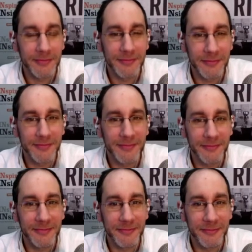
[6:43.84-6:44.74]

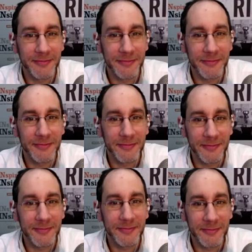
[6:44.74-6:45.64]

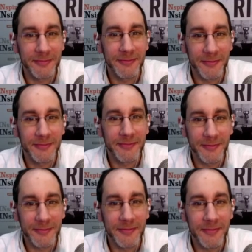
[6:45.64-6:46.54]

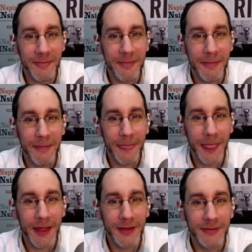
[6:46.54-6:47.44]

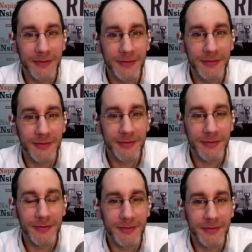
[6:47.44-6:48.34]

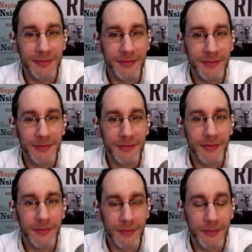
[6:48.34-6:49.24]

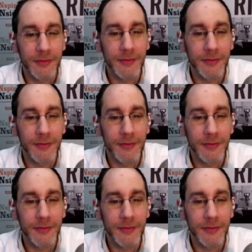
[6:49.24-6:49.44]
This person isn't speaking.